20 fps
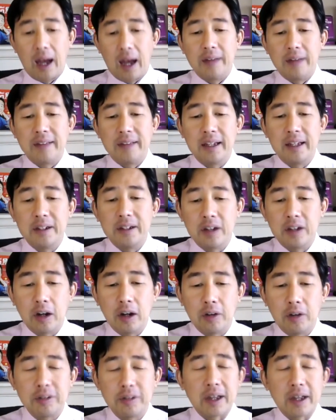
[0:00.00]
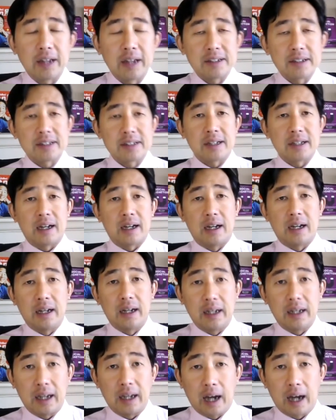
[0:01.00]
They know that
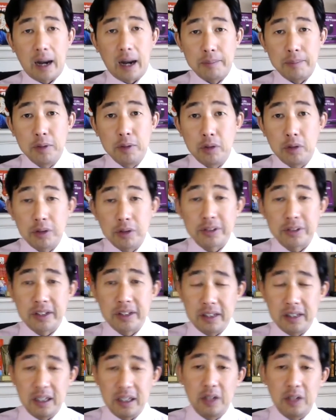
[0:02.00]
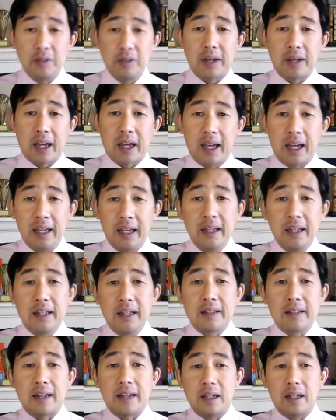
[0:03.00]
up north in the UK
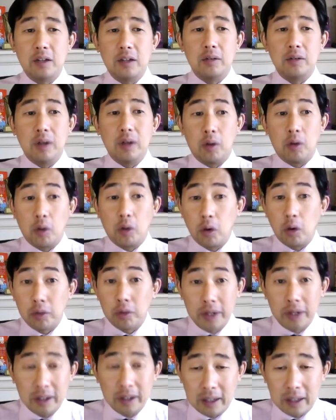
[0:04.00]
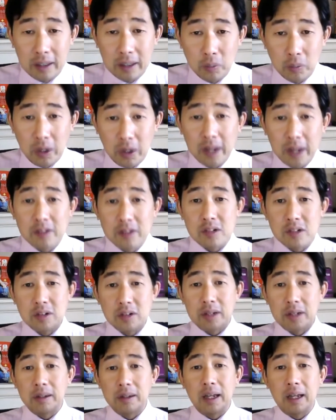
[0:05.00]
or in Wales, you
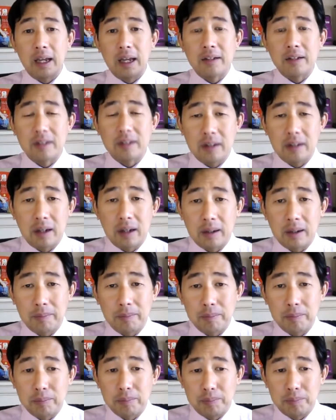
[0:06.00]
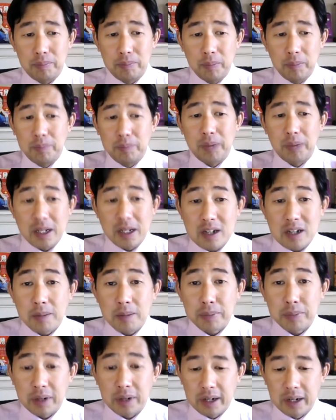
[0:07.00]
can get better
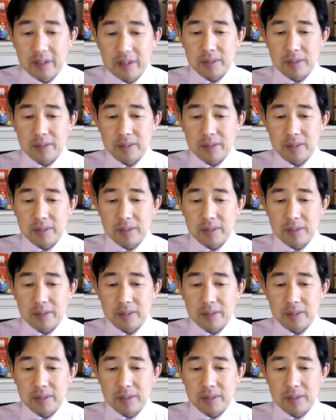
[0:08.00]
priced